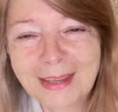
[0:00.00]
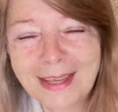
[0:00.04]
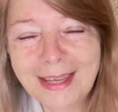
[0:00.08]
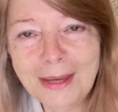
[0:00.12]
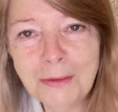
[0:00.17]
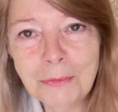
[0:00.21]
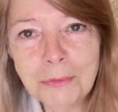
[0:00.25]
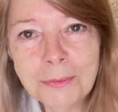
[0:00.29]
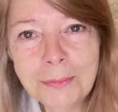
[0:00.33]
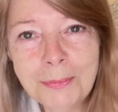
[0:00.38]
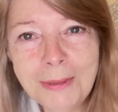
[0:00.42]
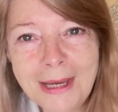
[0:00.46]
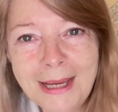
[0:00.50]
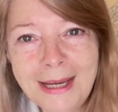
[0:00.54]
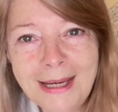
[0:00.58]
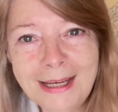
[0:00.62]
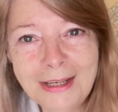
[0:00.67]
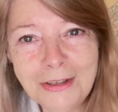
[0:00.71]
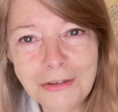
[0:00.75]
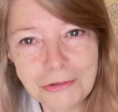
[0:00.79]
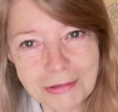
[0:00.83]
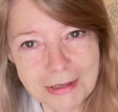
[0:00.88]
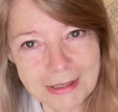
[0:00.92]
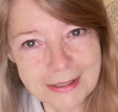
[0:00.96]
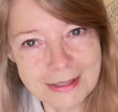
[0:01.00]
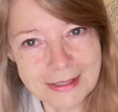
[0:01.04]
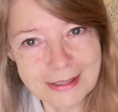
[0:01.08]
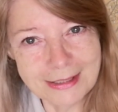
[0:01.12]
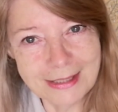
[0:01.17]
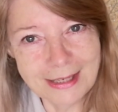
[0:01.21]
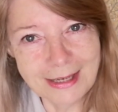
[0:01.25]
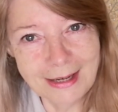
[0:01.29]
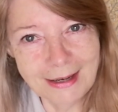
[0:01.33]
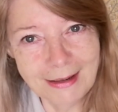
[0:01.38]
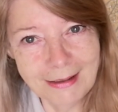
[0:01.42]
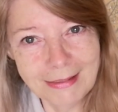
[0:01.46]
it would be an
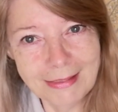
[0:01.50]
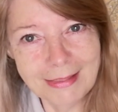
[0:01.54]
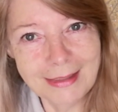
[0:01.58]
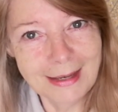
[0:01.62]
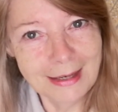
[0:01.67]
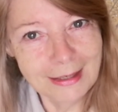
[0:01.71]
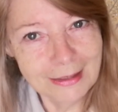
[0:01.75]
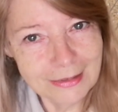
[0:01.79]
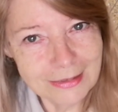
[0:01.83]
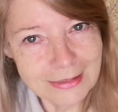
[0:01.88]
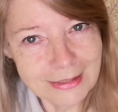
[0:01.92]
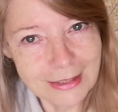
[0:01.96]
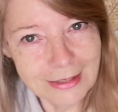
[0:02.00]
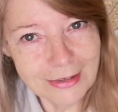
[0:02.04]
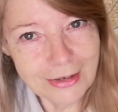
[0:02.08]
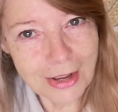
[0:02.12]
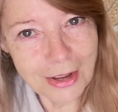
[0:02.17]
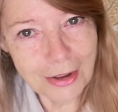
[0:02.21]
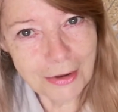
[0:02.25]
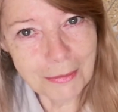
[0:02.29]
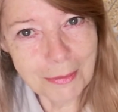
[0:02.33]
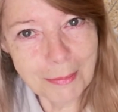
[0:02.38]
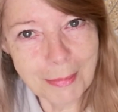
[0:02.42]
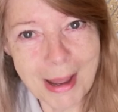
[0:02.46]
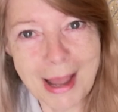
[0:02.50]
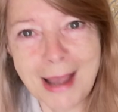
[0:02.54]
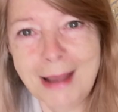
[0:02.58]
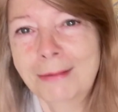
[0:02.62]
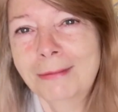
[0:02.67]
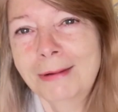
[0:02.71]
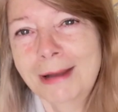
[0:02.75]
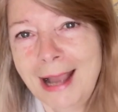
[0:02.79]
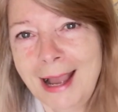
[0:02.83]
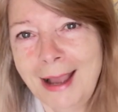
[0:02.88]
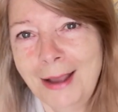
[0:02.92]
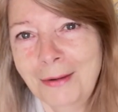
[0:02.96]
interesting thing to know
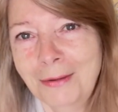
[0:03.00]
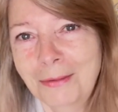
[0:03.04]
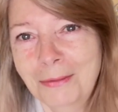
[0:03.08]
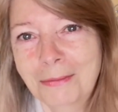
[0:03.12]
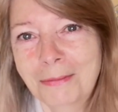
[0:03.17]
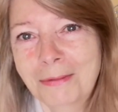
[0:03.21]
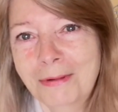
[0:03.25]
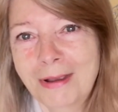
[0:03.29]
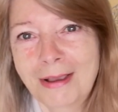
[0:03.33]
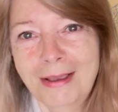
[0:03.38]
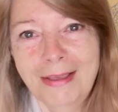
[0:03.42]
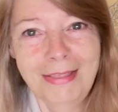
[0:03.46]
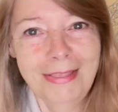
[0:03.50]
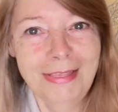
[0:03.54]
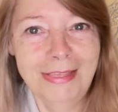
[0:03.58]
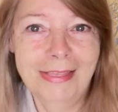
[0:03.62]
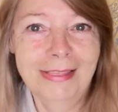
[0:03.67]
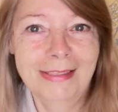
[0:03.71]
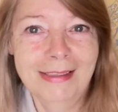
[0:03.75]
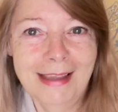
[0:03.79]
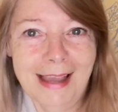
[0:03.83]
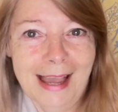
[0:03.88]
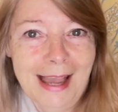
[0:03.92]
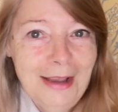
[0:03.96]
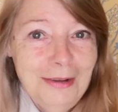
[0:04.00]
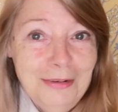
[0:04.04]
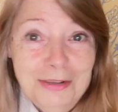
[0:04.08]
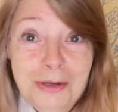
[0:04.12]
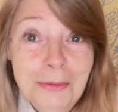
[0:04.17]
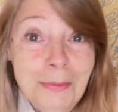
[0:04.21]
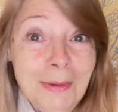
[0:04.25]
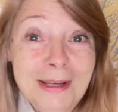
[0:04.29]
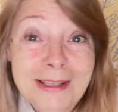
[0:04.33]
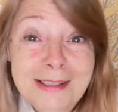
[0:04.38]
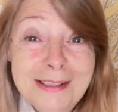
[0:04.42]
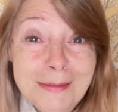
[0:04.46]
about how
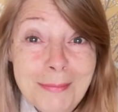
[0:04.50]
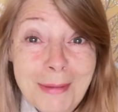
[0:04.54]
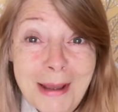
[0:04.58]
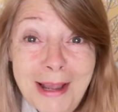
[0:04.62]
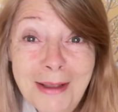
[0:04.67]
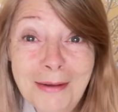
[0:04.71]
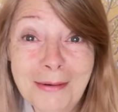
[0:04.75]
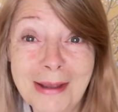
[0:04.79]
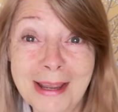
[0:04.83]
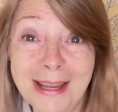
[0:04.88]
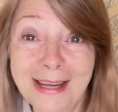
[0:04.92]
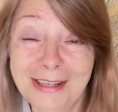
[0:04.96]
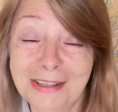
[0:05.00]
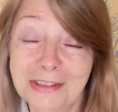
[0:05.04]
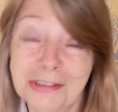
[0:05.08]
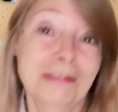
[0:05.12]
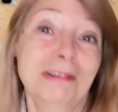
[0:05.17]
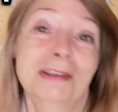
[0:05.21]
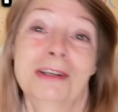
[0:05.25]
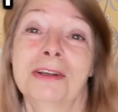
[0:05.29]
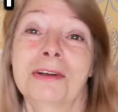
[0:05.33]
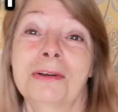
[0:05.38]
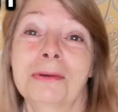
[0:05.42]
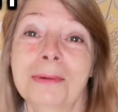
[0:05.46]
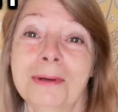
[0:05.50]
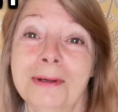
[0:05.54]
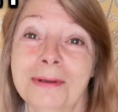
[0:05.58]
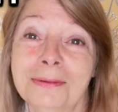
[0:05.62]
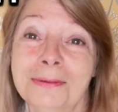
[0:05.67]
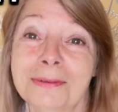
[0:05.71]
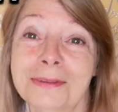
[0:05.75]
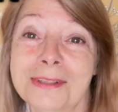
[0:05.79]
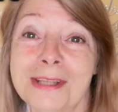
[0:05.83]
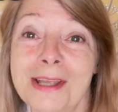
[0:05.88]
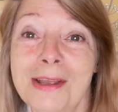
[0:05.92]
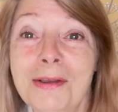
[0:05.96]
you went about entering a
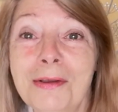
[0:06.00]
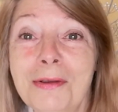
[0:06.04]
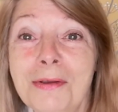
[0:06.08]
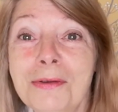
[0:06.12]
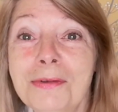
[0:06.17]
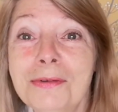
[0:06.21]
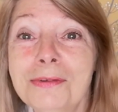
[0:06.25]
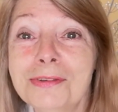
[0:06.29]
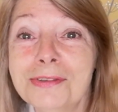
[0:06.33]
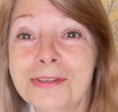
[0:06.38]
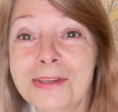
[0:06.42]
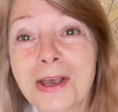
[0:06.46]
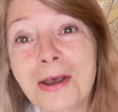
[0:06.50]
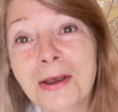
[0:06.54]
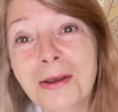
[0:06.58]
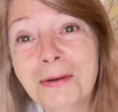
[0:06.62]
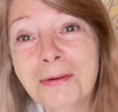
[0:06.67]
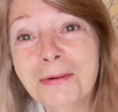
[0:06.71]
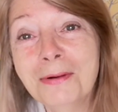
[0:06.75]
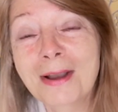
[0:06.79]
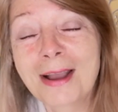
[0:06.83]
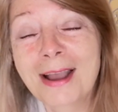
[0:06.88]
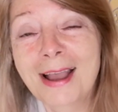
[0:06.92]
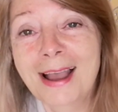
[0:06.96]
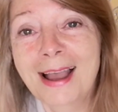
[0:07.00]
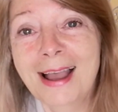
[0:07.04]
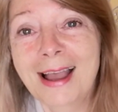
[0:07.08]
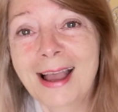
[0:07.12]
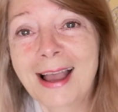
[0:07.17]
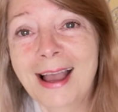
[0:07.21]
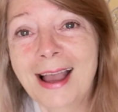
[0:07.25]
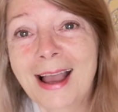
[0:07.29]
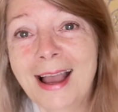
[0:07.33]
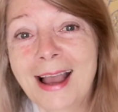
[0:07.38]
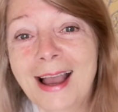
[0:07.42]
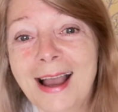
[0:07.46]
quilt. So
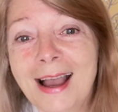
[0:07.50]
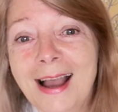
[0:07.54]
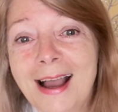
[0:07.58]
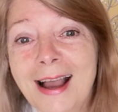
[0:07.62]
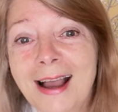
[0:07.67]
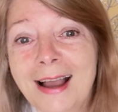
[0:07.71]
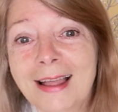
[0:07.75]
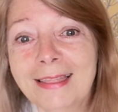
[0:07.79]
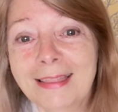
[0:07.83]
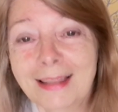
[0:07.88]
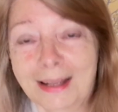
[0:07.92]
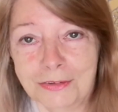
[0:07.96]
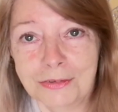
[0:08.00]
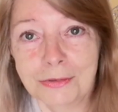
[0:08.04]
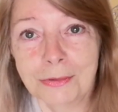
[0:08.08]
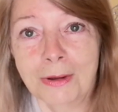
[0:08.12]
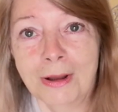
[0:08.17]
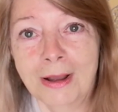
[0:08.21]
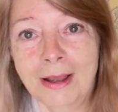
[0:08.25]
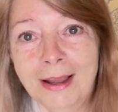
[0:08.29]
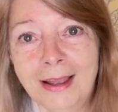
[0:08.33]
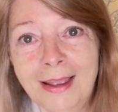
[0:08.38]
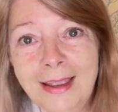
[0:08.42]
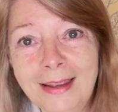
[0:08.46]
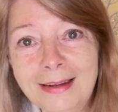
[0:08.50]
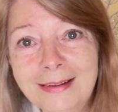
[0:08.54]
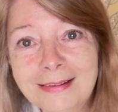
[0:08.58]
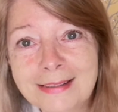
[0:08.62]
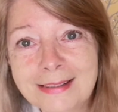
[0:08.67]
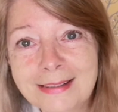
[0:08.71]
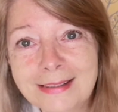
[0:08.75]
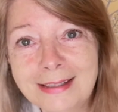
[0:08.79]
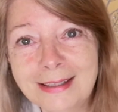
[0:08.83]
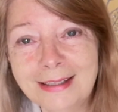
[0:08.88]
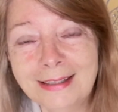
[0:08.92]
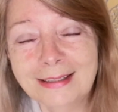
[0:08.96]
that's why I
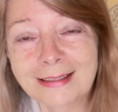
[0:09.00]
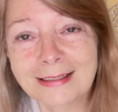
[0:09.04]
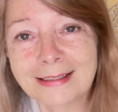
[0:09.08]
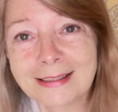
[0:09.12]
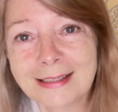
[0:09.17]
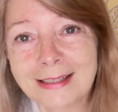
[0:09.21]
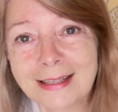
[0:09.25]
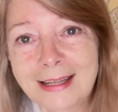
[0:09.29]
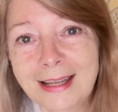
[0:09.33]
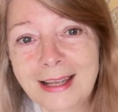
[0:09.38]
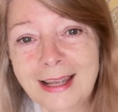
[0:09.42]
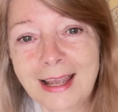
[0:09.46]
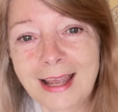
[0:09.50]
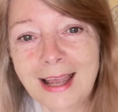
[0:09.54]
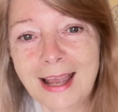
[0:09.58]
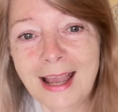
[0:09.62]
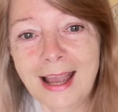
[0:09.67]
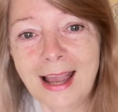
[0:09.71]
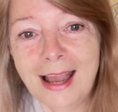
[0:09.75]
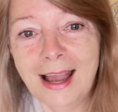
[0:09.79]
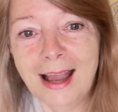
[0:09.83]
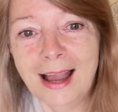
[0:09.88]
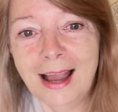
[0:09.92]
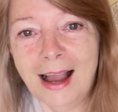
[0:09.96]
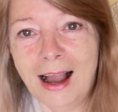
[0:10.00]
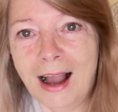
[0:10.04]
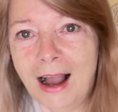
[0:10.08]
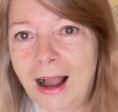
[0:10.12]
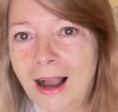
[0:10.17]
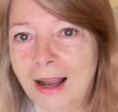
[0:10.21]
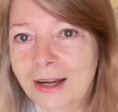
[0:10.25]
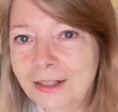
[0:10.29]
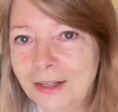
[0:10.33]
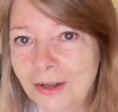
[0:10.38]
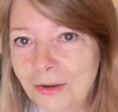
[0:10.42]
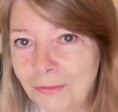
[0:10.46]
entered it.
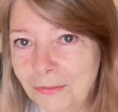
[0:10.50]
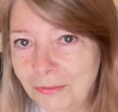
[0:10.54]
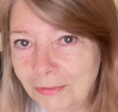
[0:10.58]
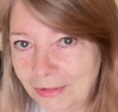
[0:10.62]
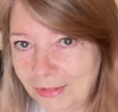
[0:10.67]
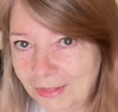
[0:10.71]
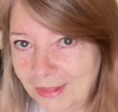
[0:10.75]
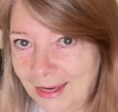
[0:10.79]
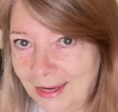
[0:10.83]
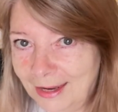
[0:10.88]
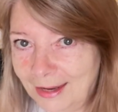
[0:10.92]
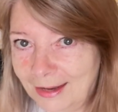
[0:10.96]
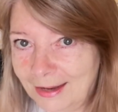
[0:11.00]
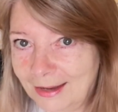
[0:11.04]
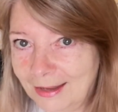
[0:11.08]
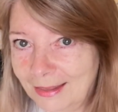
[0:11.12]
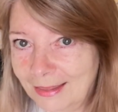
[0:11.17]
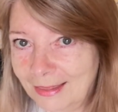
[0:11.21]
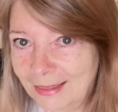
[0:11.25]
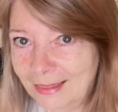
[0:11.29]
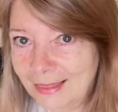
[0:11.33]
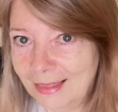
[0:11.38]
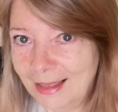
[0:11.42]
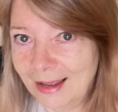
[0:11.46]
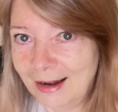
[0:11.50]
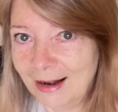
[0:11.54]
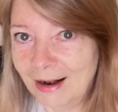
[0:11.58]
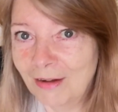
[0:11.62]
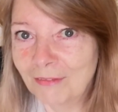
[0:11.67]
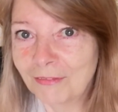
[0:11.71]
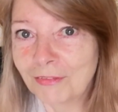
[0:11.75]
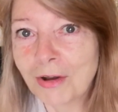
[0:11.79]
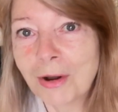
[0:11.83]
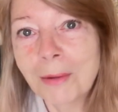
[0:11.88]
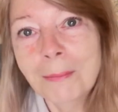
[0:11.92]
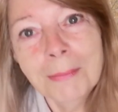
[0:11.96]
I don't think that
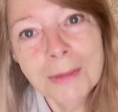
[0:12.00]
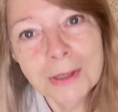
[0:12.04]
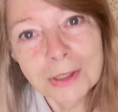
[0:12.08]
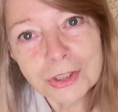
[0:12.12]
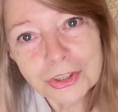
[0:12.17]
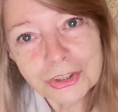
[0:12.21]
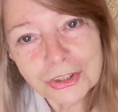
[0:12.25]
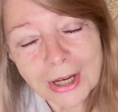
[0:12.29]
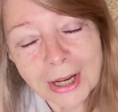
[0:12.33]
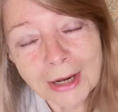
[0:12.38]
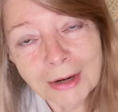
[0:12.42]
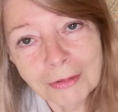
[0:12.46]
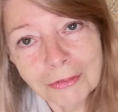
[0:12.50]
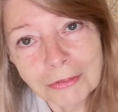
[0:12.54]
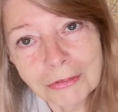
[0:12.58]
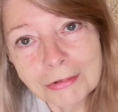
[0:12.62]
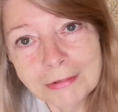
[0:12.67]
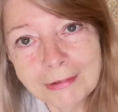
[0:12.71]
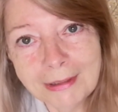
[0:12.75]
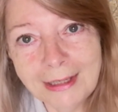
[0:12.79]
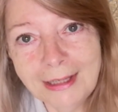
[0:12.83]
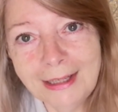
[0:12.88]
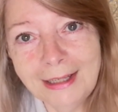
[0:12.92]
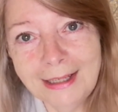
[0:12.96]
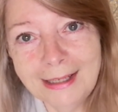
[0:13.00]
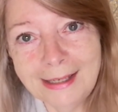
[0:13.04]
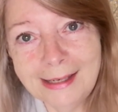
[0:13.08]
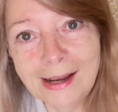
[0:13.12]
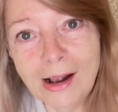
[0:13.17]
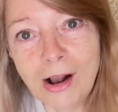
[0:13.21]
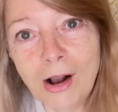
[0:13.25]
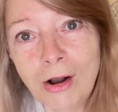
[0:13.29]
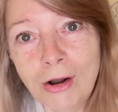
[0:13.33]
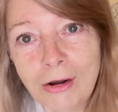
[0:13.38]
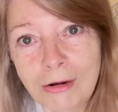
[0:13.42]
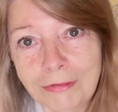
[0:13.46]
I've got much chance really
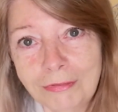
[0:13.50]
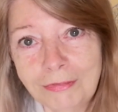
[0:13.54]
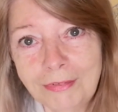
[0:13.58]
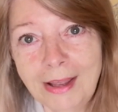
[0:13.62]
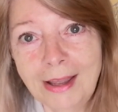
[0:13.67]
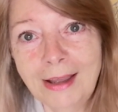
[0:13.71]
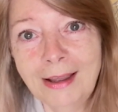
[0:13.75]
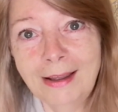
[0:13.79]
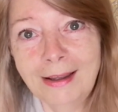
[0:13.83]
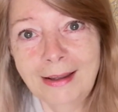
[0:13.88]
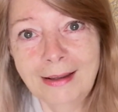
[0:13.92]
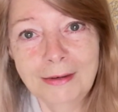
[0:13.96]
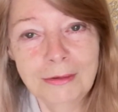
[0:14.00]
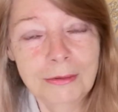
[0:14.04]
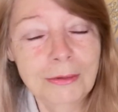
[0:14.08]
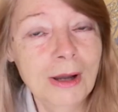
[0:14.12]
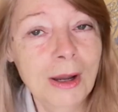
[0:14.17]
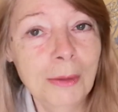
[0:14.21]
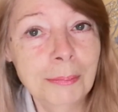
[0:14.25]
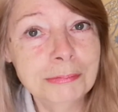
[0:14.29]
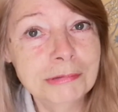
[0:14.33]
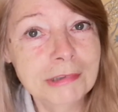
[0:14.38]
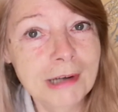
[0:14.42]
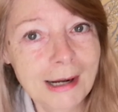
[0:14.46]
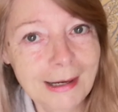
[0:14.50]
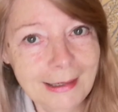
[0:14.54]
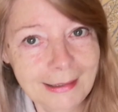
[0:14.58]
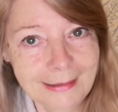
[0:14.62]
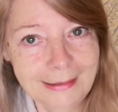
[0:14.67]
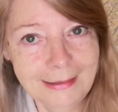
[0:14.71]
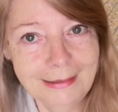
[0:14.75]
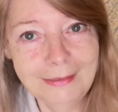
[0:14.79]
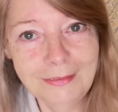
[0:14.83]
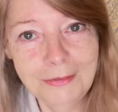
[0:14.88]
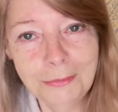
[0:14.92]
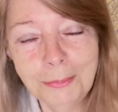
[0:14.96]
of a
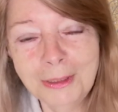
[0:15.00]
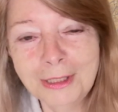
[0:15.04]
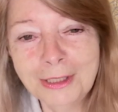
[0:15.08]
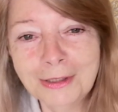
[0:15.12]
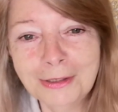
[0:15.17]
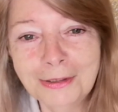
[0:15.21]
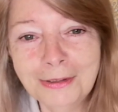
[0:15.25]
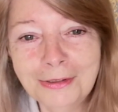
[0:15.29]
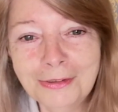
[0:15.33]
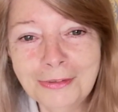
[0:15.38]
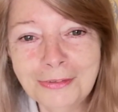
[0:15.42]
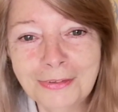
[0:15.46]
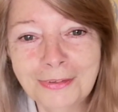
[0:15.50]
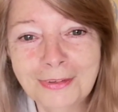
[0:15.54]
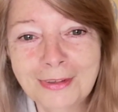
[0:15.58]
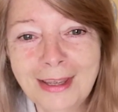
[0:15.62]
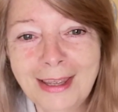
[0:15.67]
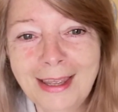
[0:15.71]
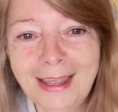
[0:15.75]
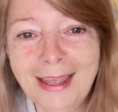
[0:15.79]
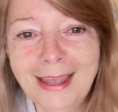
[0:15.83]
prize, because